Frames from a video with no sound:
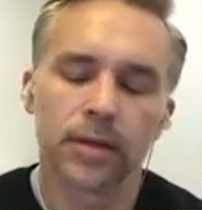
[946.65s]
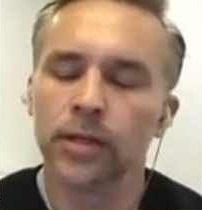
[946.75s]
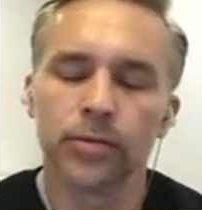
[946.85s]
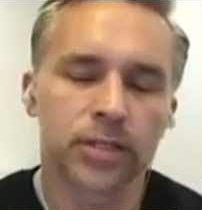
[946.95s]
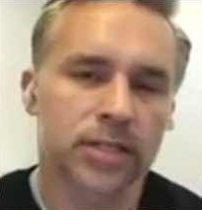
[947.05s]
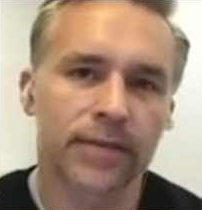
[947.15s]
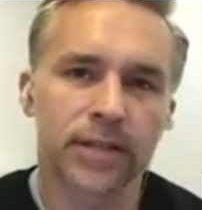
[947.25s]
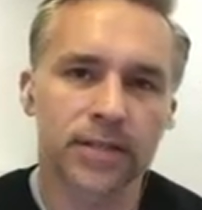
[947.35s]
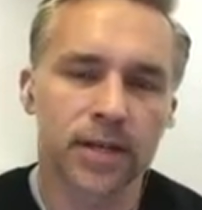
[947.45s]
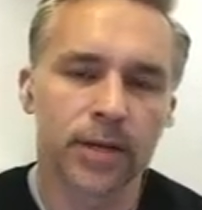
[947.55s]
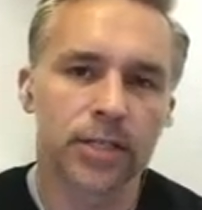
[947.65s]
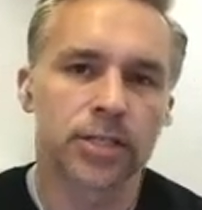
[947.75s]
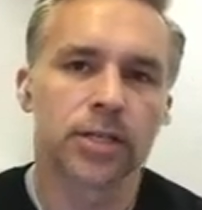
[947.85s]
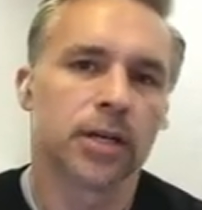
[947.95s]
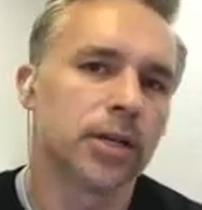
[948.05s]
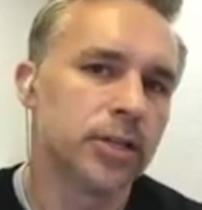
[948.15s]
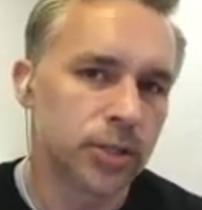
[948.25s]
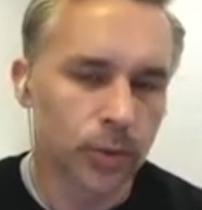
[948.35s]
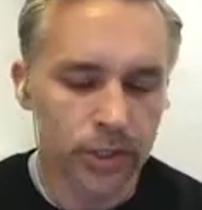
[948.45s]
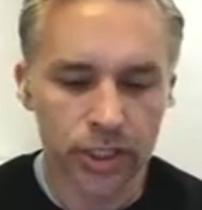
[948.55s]
You just have this image,
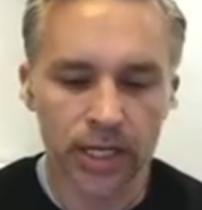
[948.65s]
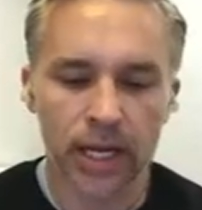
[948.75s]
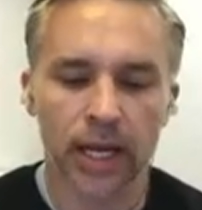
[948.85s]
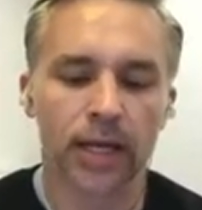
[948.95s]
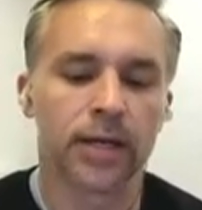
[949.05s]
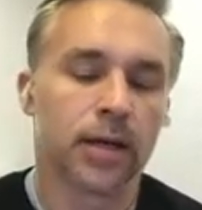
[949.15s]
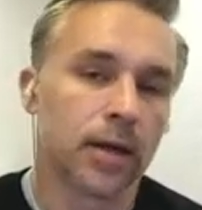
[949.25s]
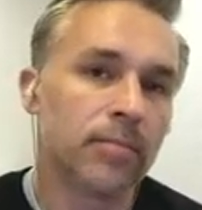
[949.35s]
do what you can.